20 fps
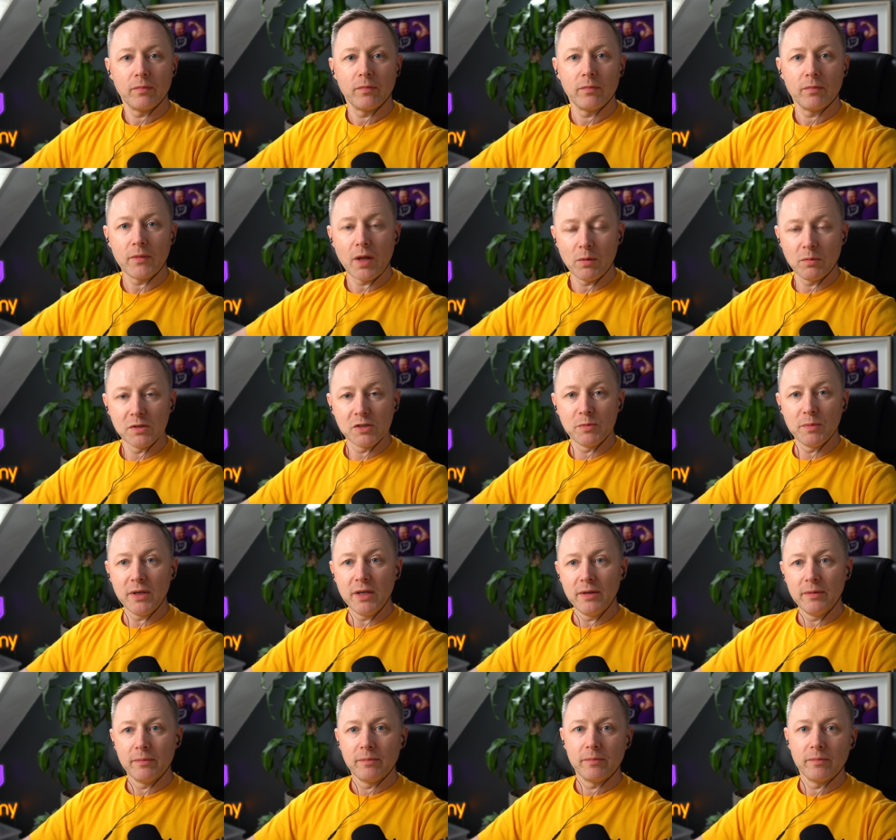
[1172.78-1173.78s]
That was me.
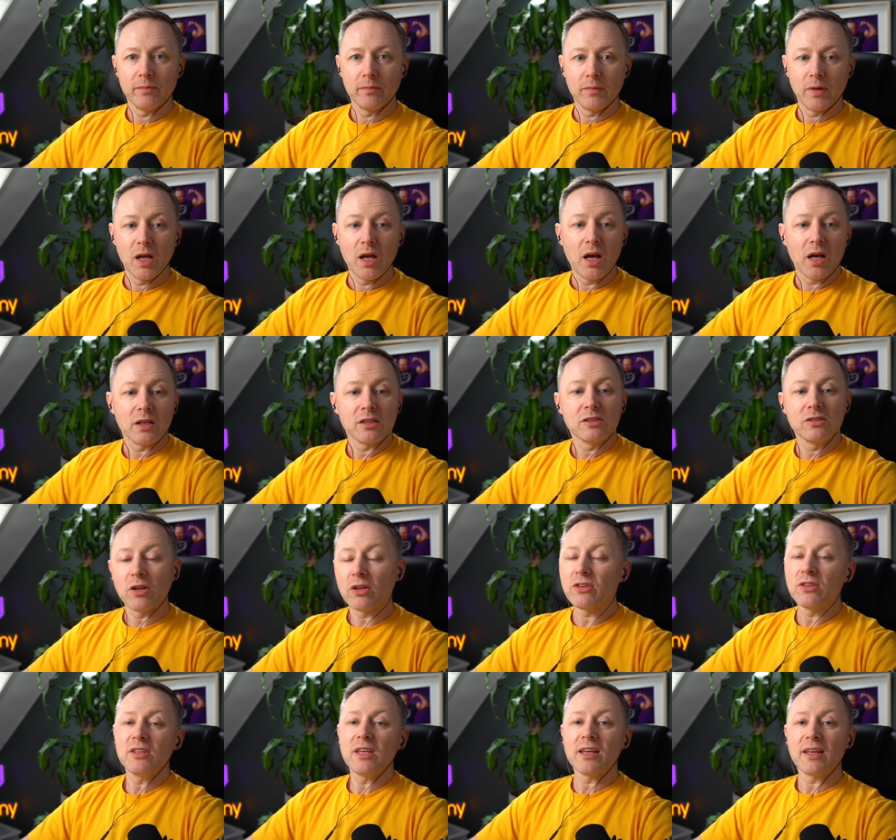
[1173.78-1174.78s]
And there's
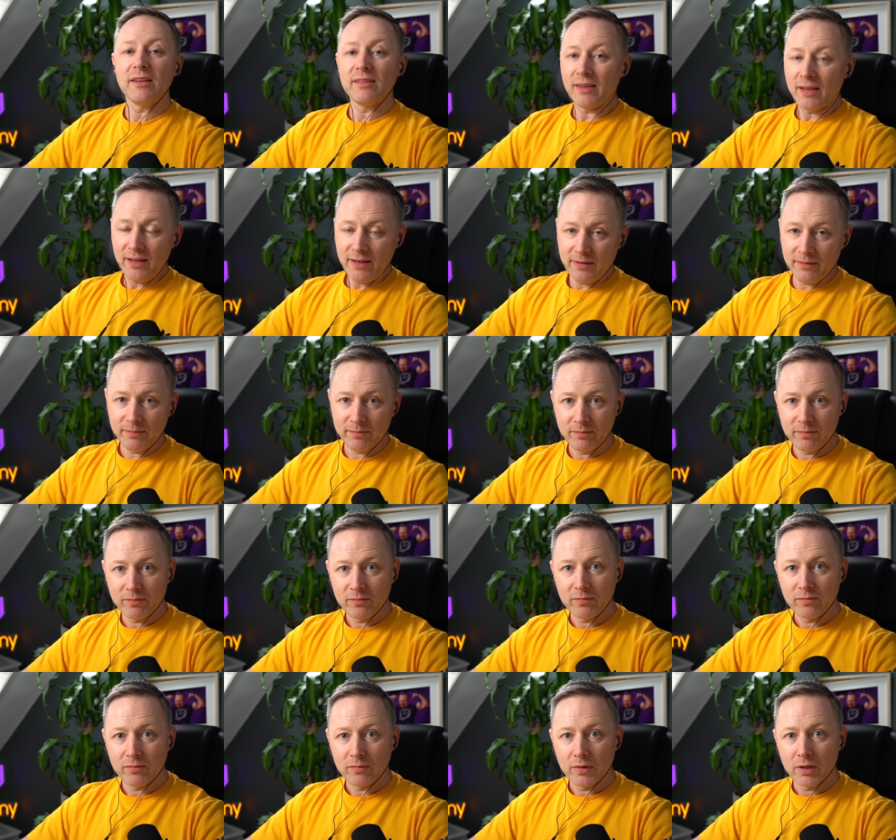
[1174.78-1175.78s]
nothing you can do.
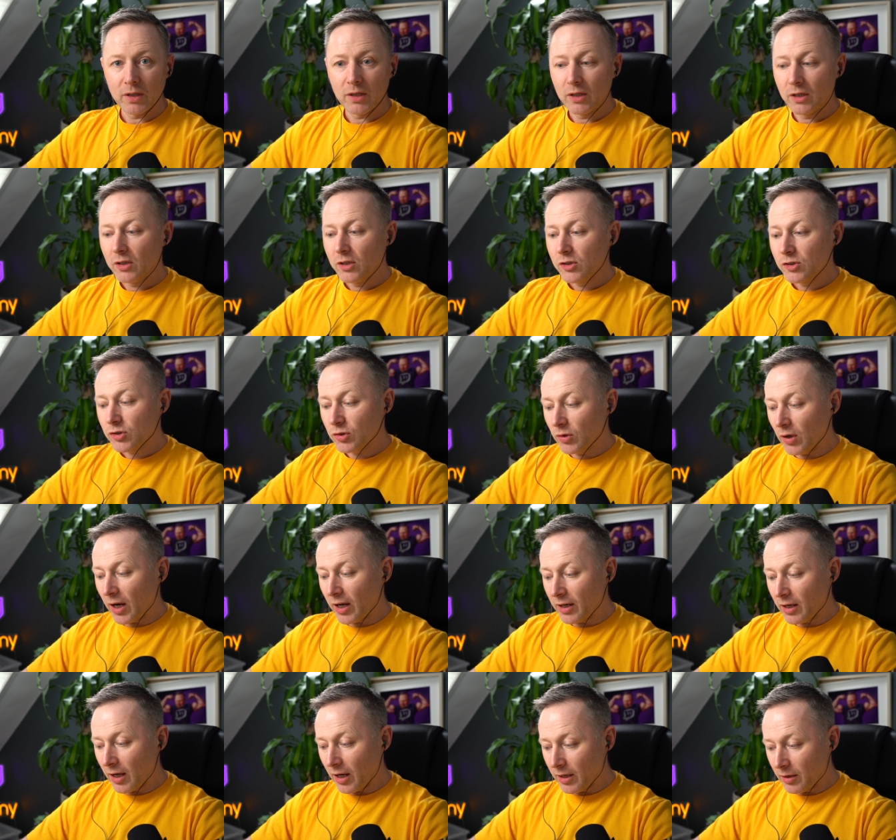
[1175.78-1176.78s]
Do you know,
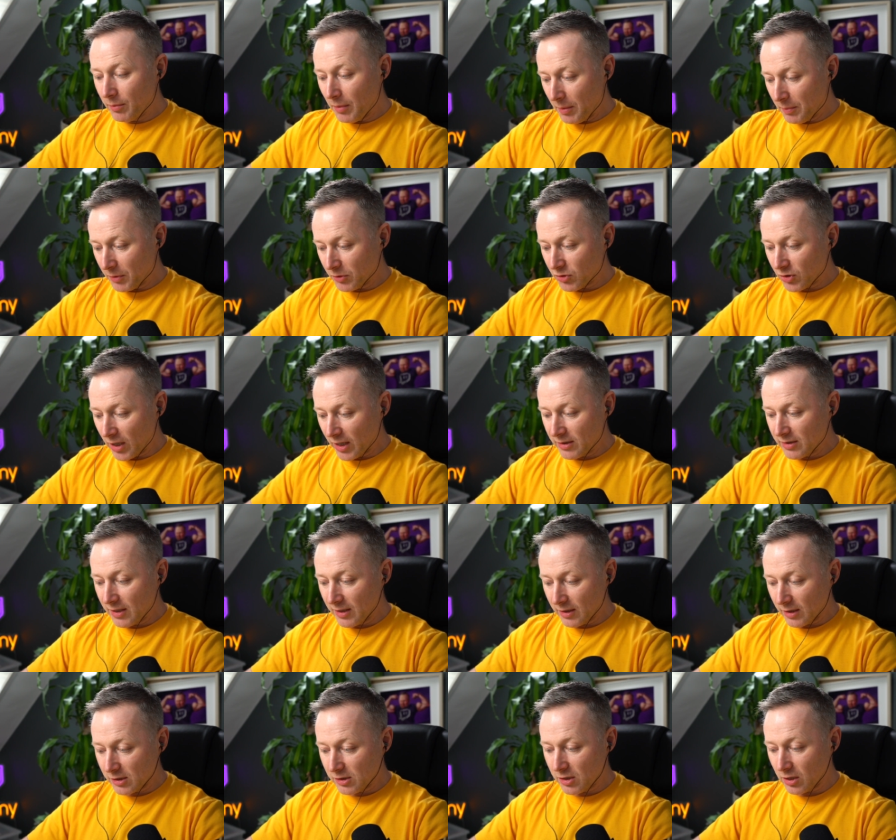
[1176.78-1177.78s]
I, I remember trying to take
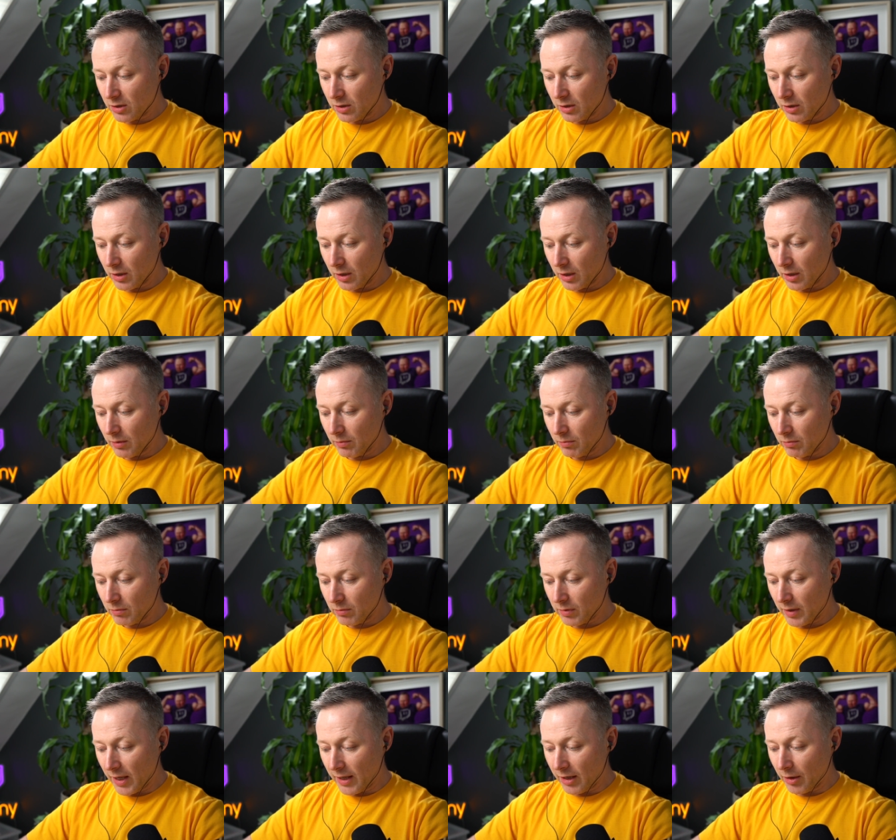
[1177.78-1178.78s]
this to uh,
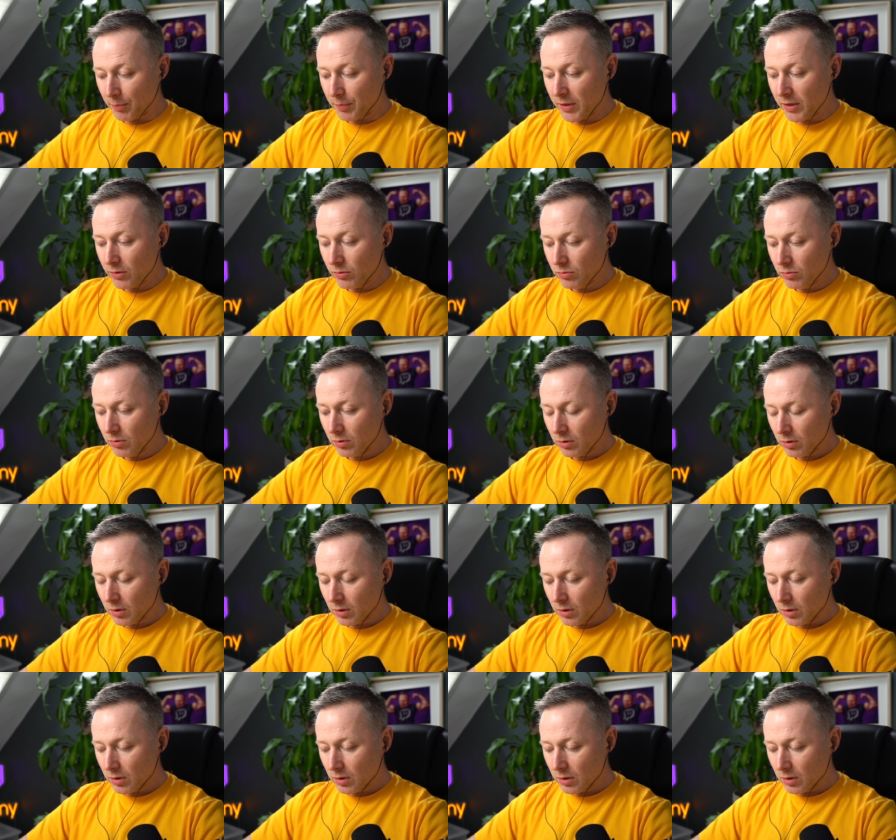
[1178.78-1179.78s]
get an appeal.
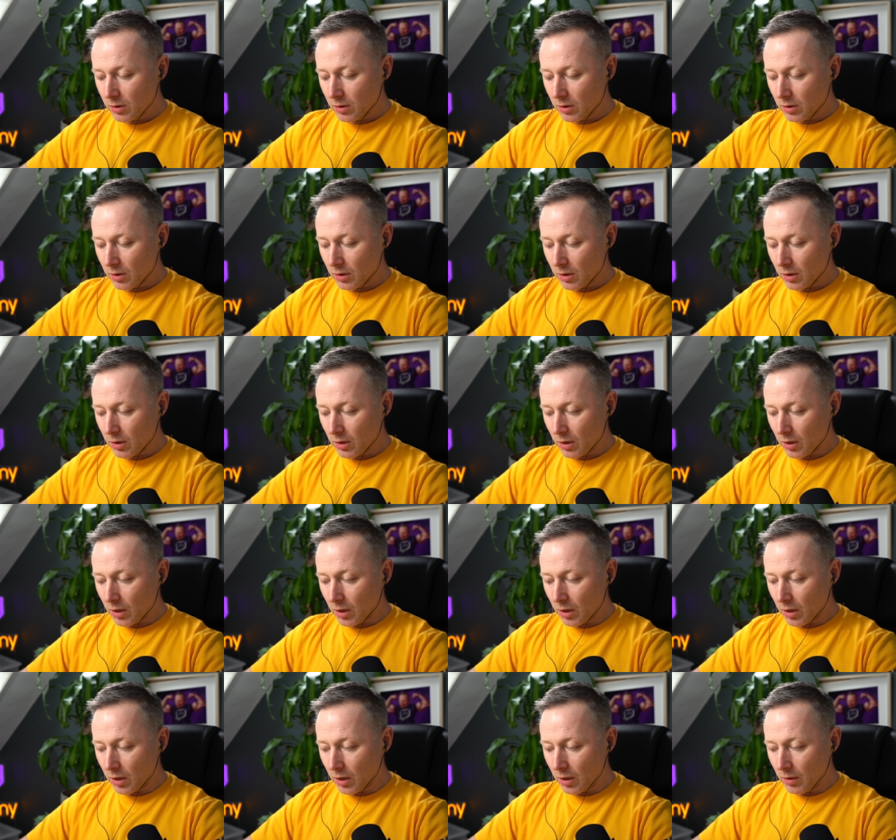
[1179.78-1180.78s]

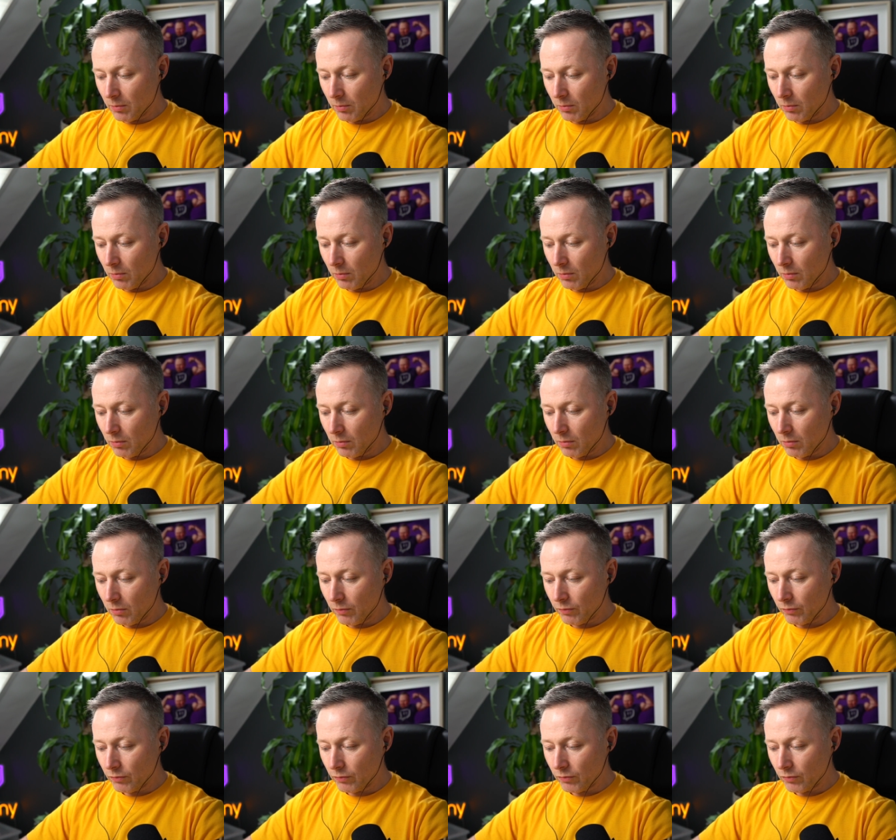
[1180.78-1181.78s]
Um,
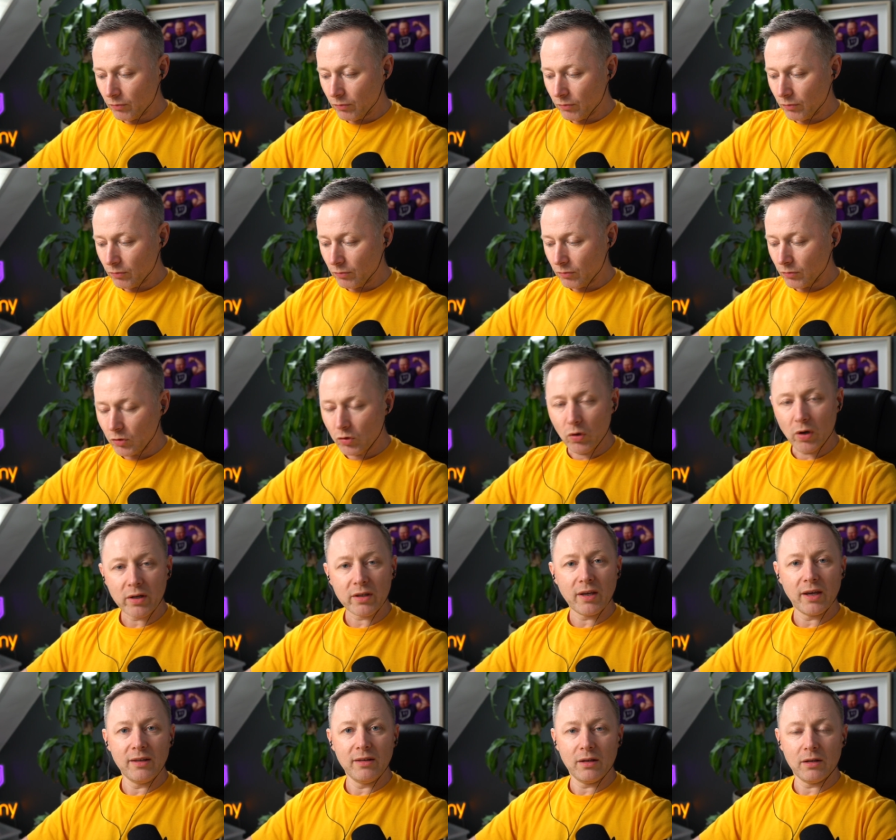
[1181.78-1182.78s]
you know, a
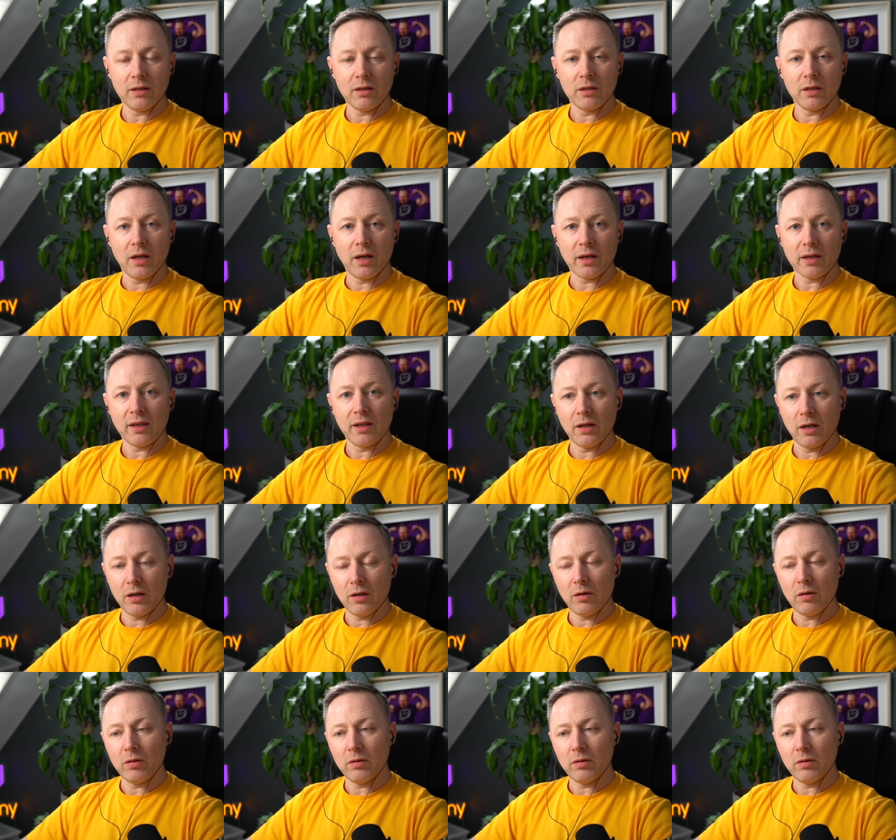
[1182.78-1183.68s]
kind of like a kind of